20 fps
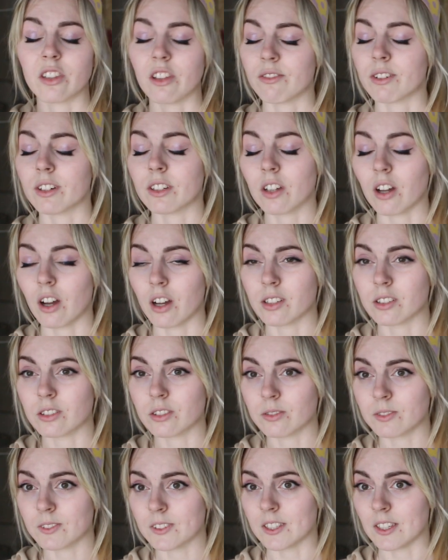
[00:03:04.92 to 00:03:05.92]
different kinds
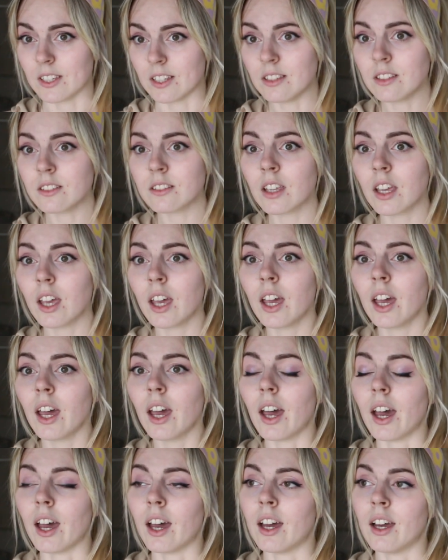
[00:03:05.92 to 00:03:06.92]
of seeds,
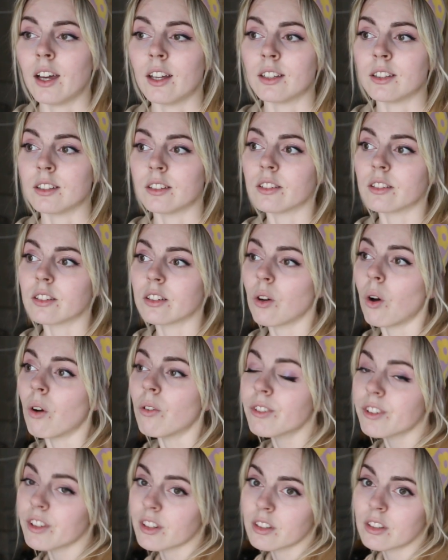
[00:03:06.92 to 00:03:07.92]
and
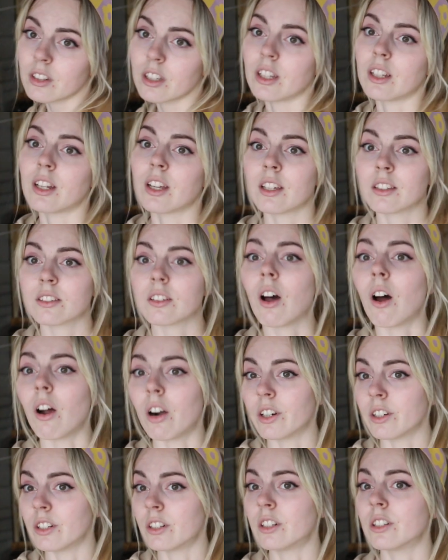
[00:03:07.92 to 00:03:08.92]
often it is
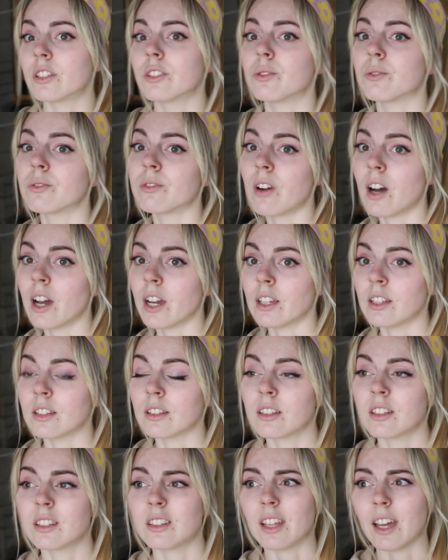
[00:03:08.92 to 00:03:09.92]
harder to
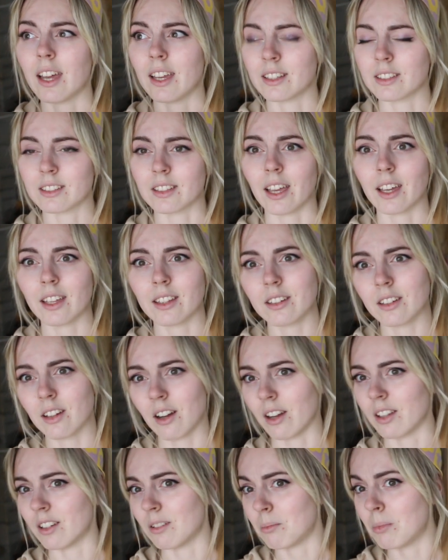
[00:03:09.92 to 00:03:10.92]
find the exact
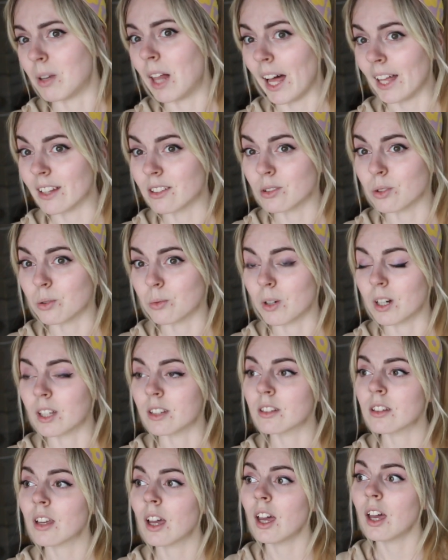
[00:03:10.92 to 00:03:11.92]
kind of plants you
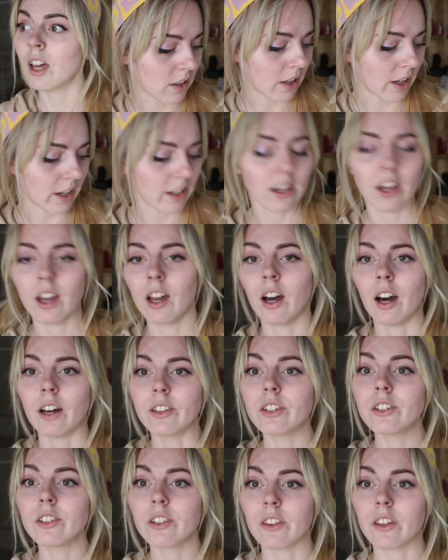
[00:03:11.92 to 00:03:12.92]
want. Like
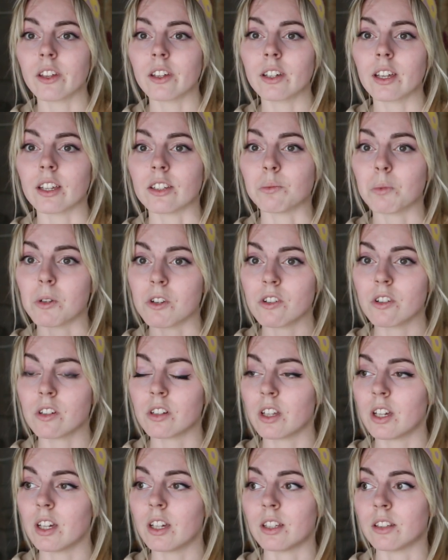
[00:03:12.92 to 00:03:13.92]
other thing,
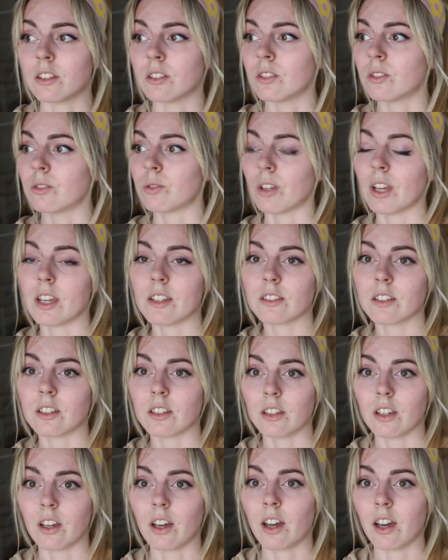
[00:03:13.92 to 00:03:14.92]
especially in today's
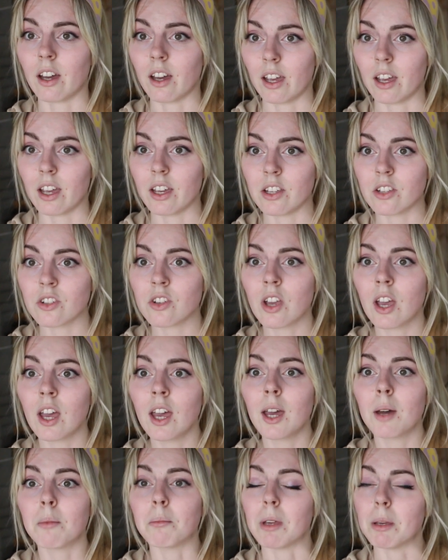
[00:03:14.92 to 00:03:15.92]
age,
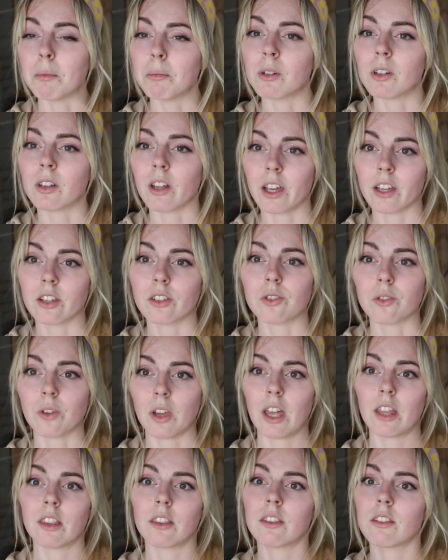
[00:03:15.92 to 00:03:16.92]
people like to
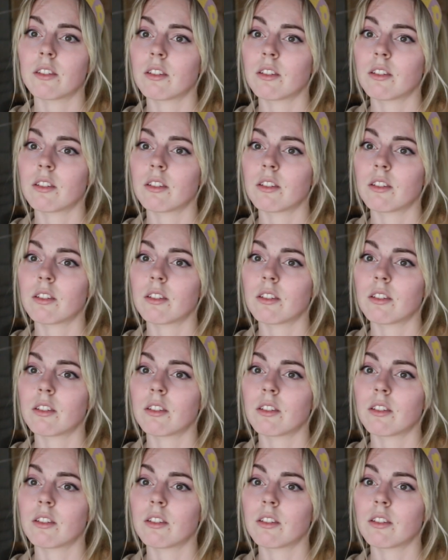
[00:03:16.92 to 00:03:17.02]
get